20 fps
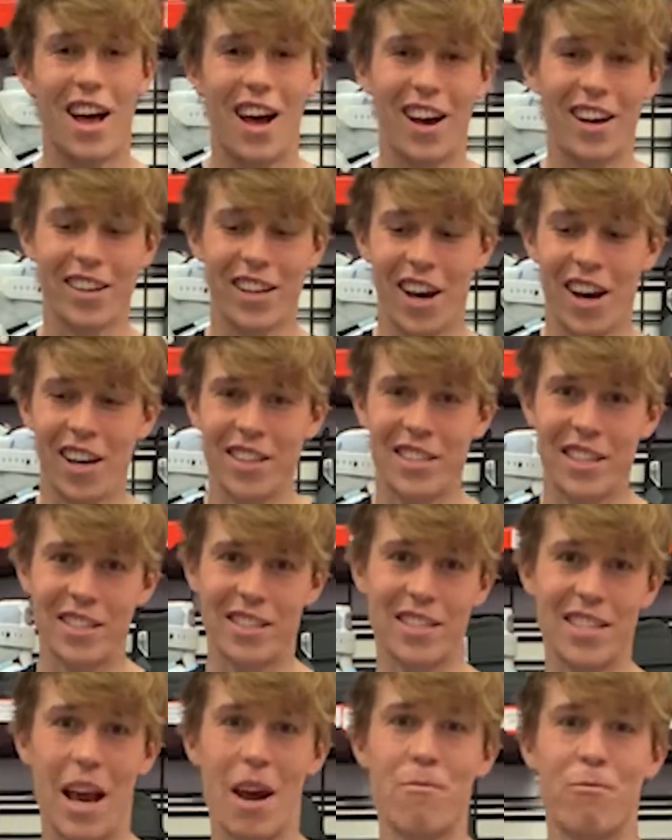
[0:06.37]
Hi guys, it's
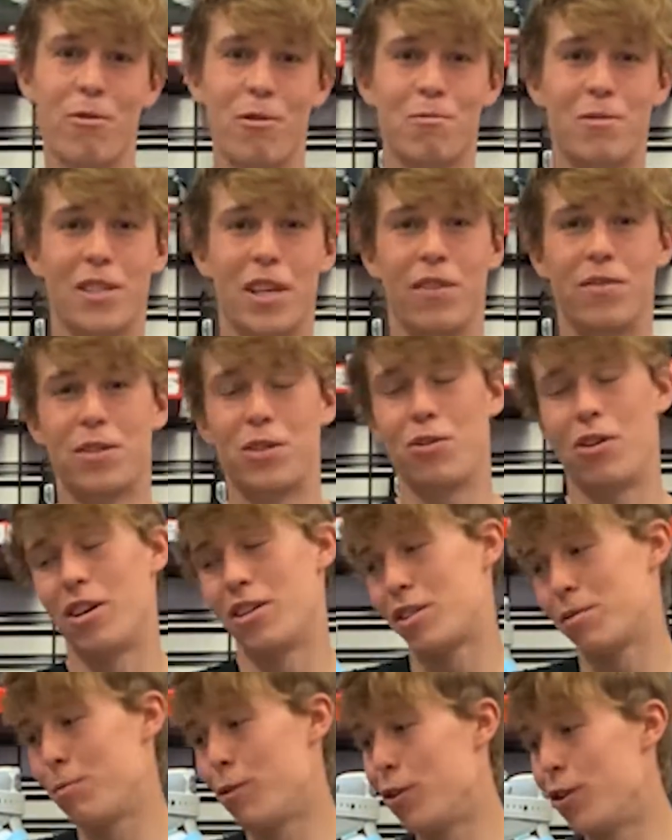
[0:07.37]
Sam from Surf
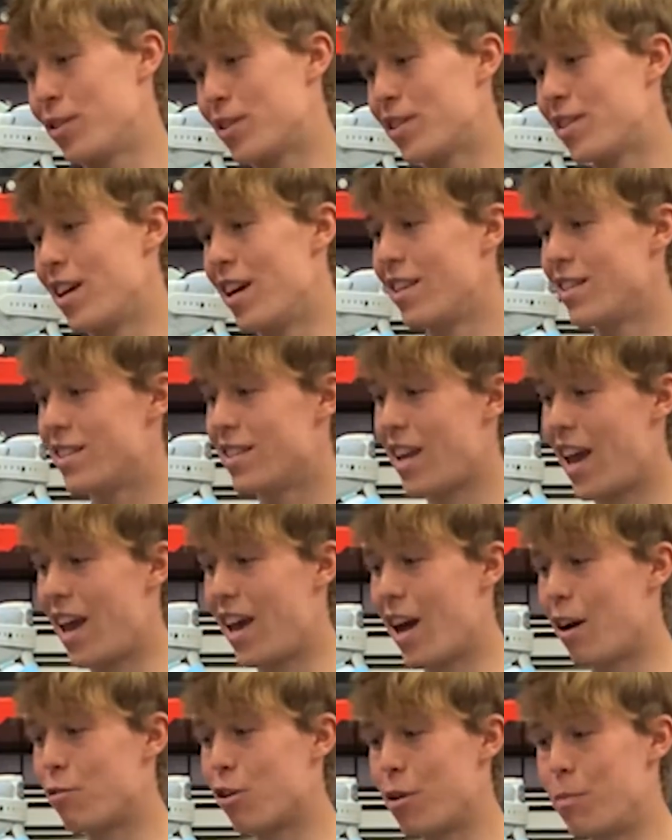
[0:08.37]
Sports. Today
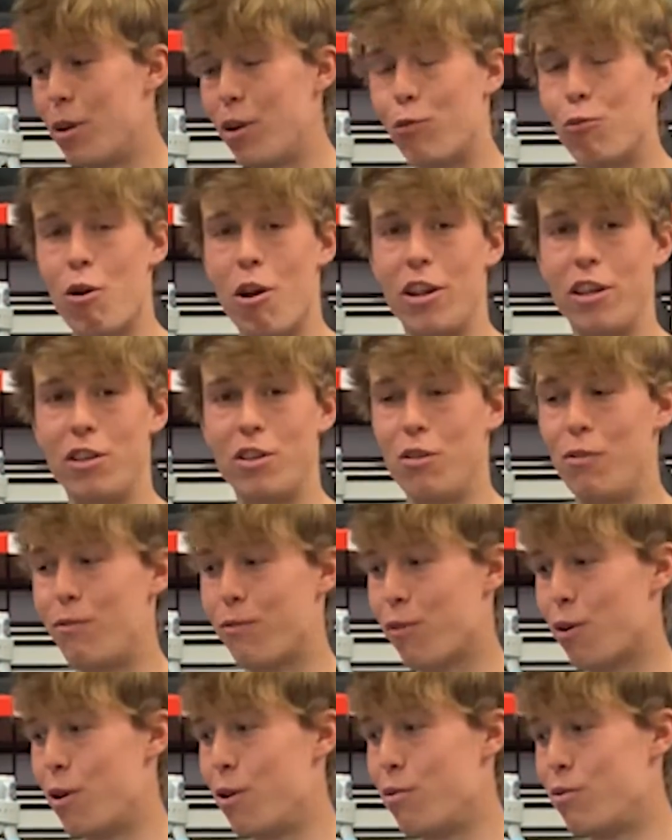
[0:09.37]
I'm going to be running you
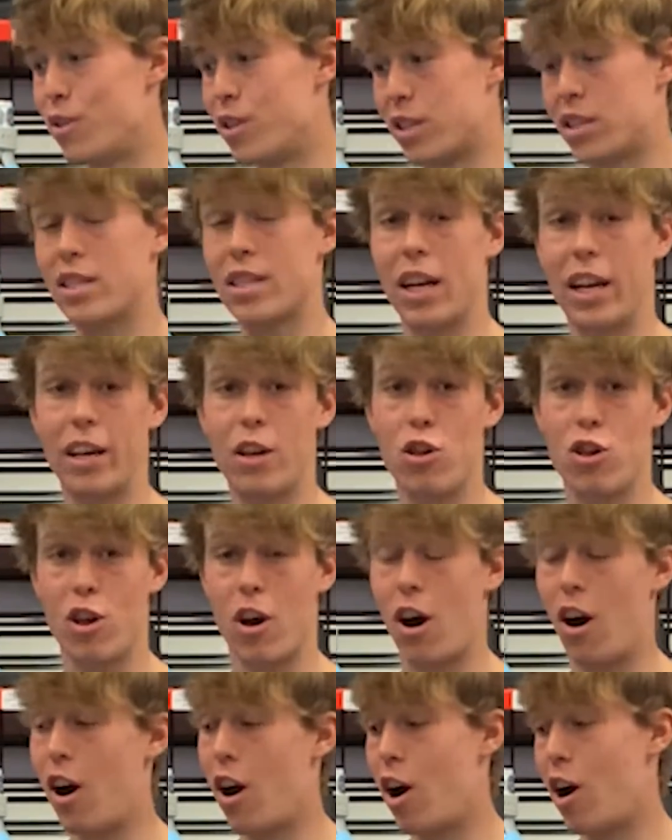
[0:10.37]
through the
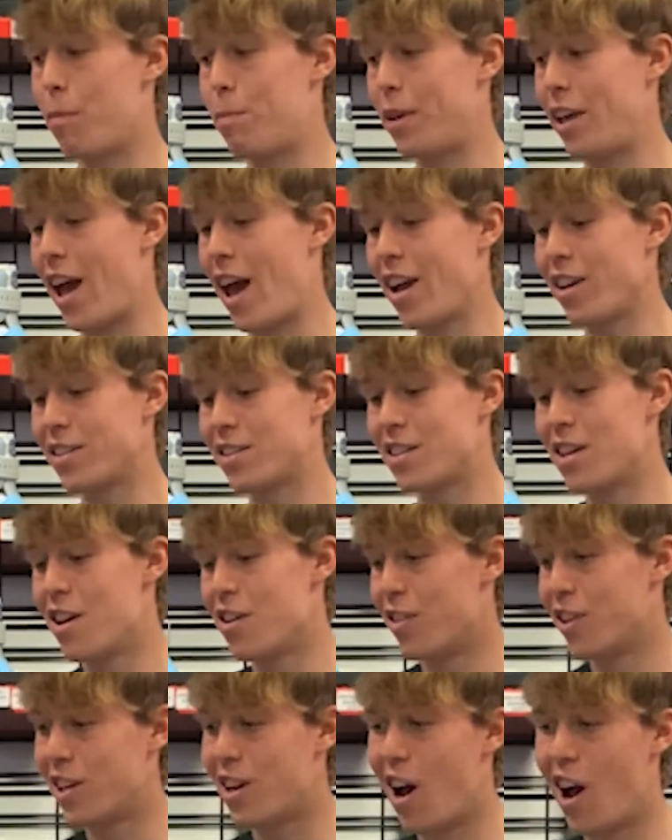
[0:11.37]
Slingshot RPX,
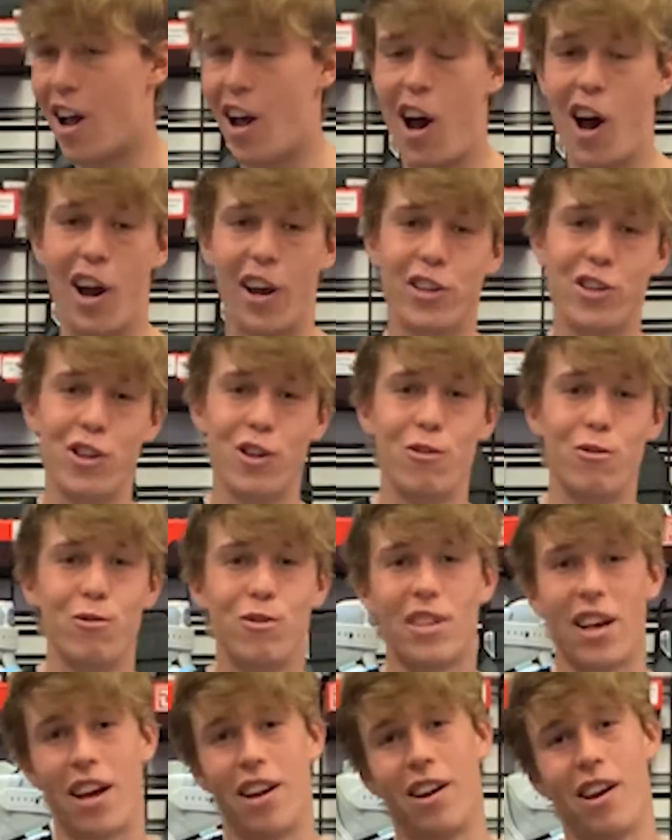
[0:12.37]
the kite I use
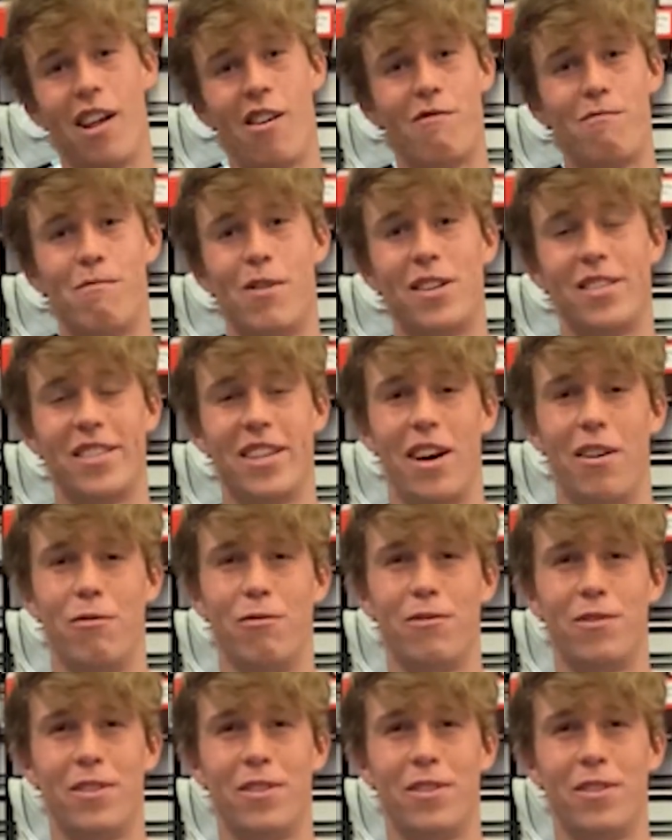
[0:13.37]
and love myself.